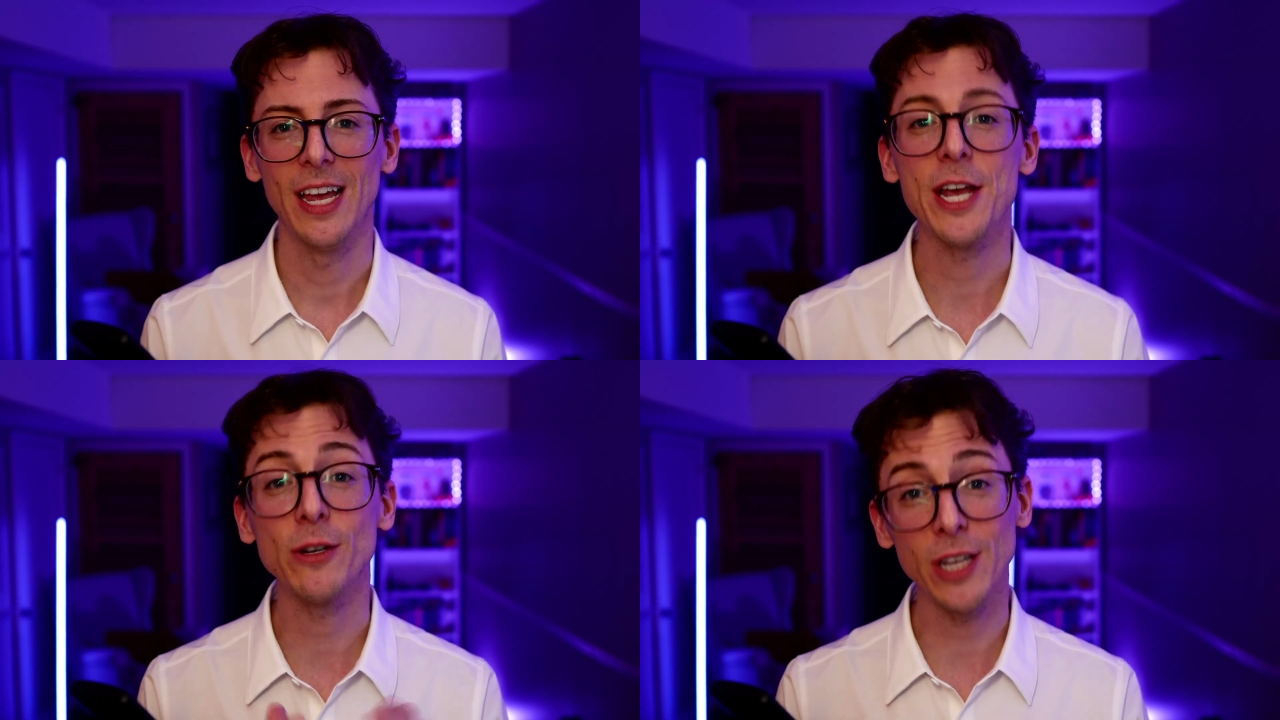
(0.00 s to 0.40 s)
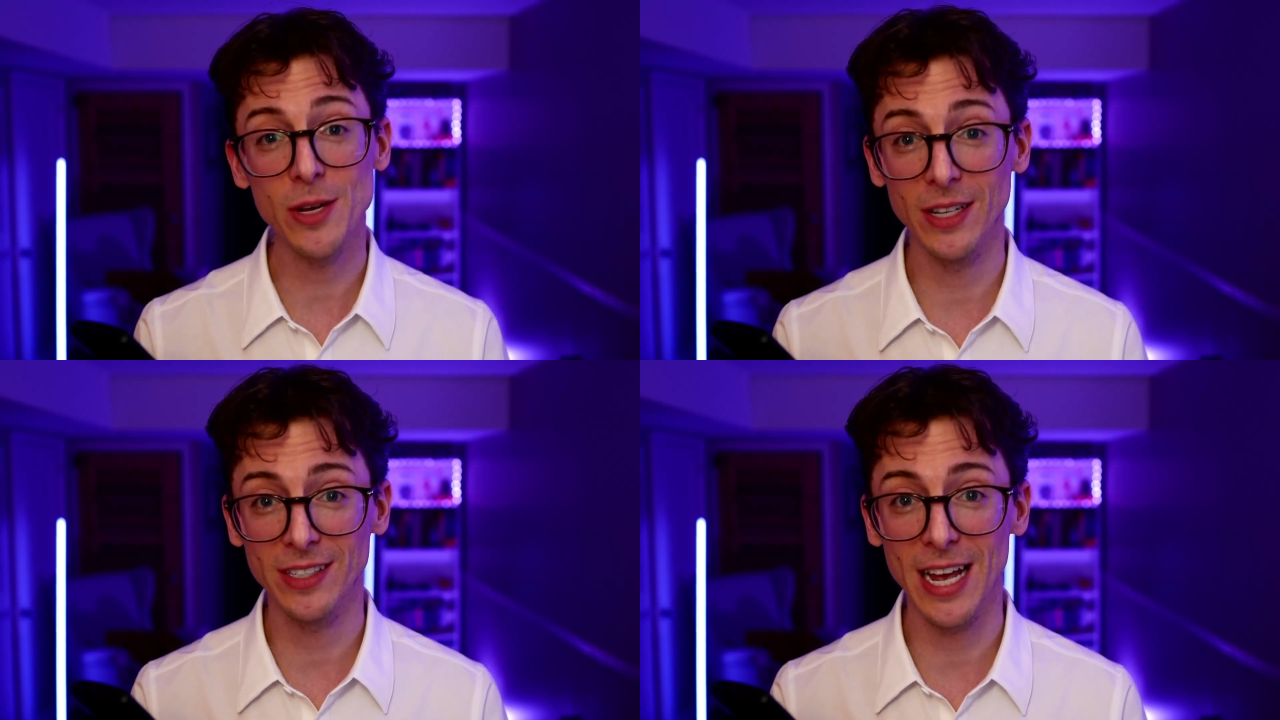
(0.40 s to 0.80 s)
Here's how you
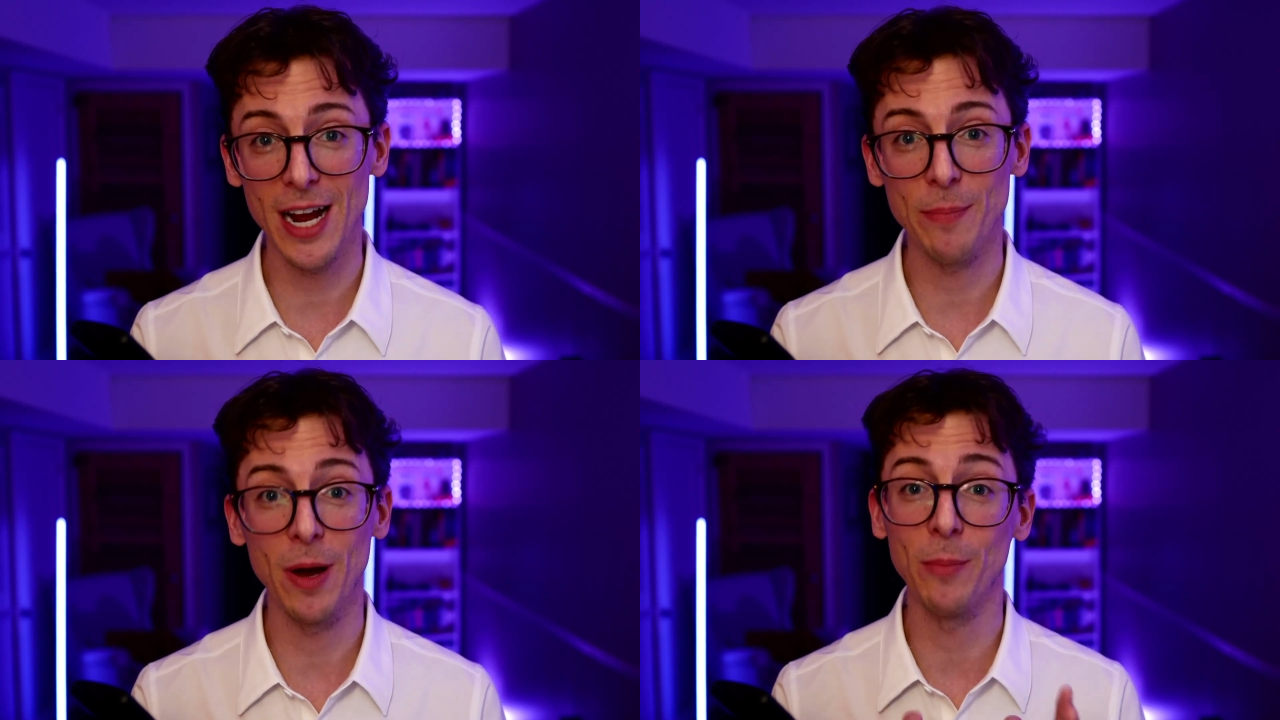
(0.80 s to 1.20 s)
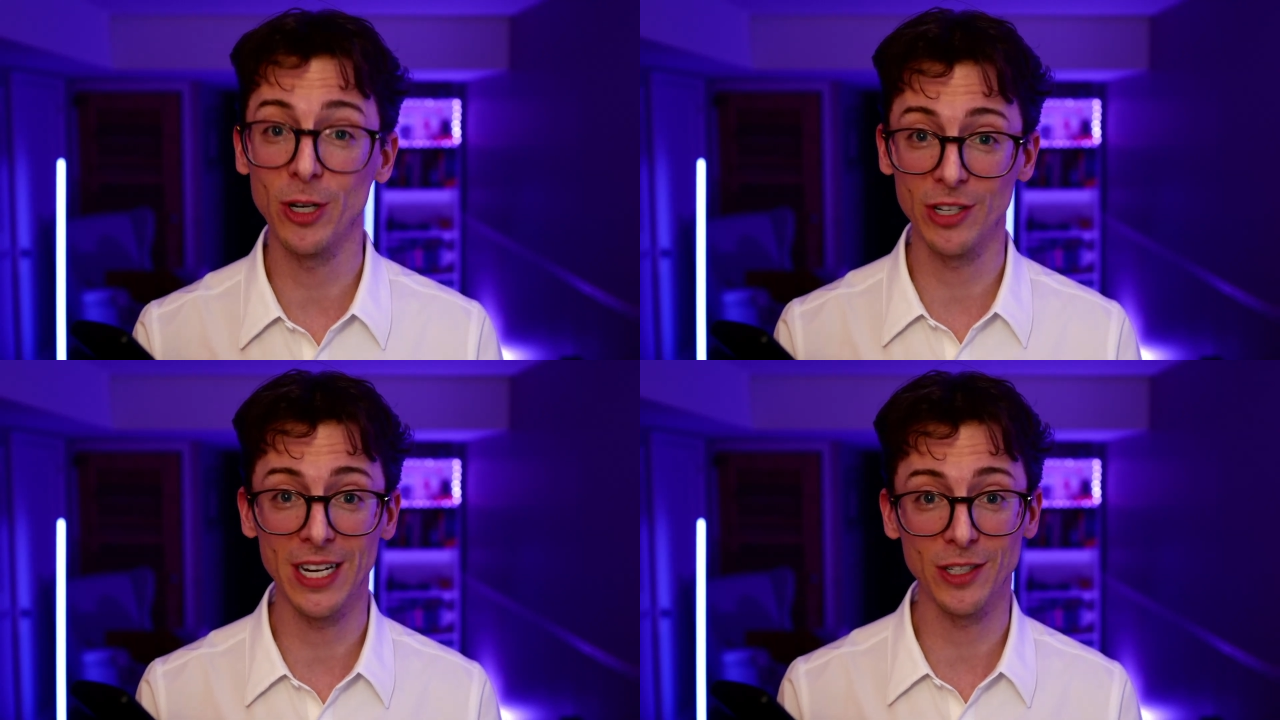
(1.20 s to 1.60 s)
can set up a
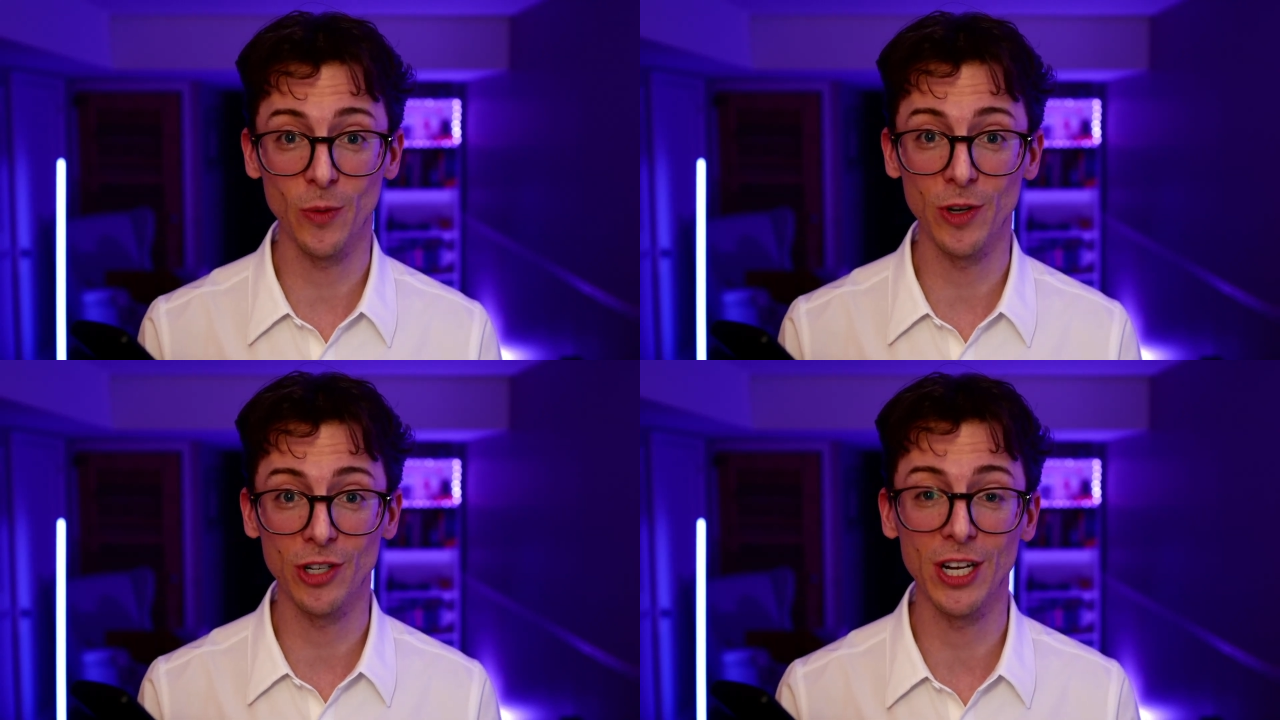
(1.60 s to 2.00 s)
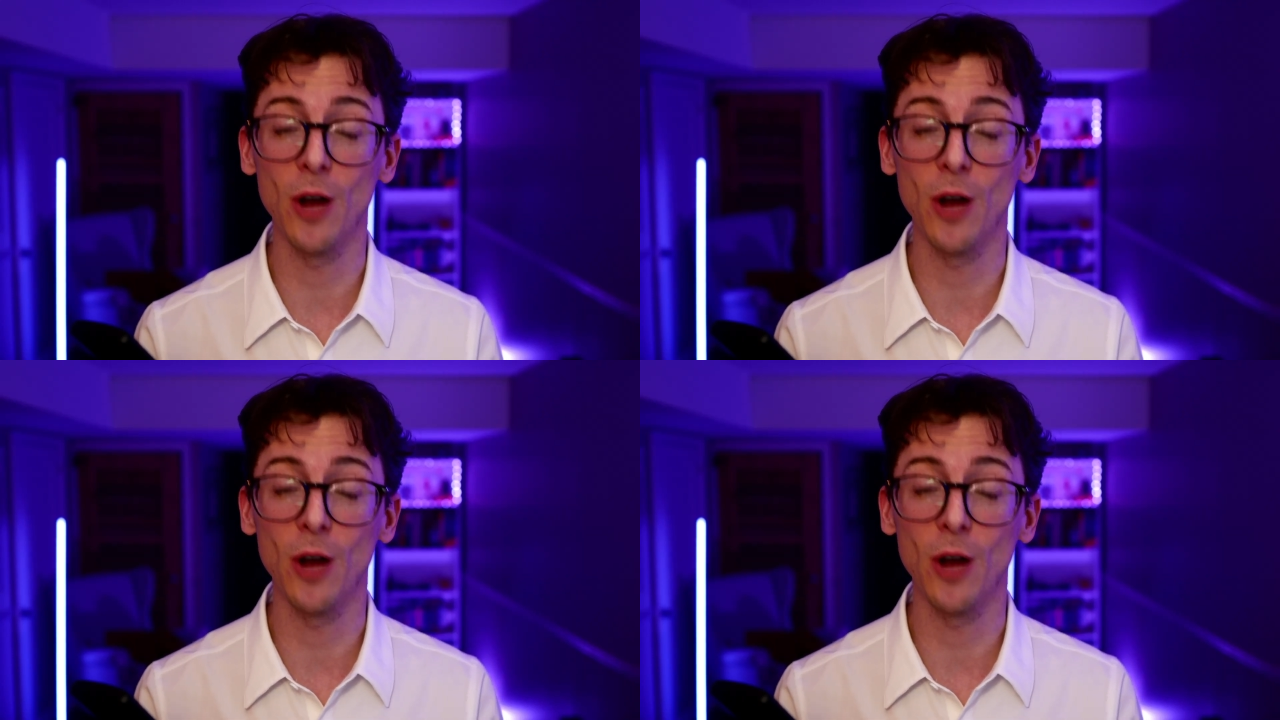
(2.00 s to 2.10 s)
merchandising widget